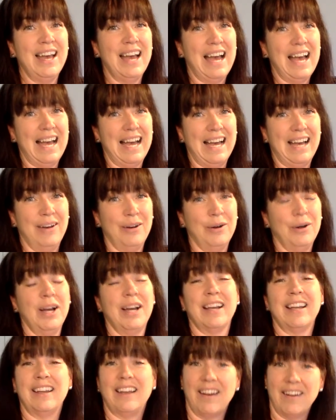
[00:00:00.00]

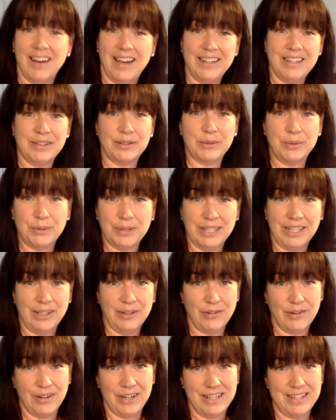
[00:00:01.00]
how guided
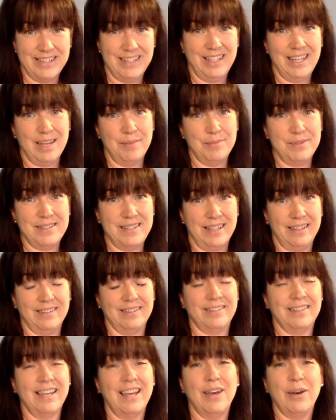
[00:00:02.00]
cooking on a
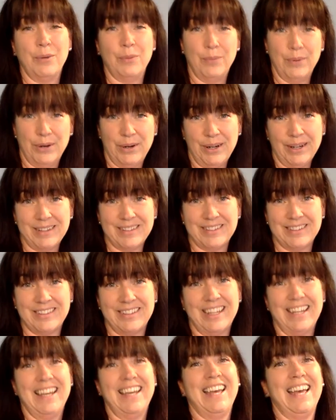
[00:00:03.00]
TM6
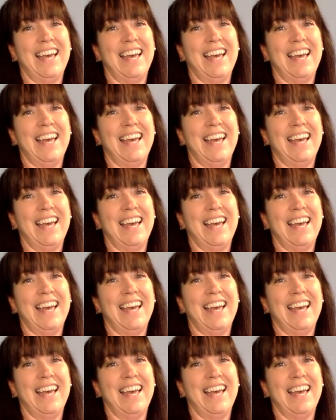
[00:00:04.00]
works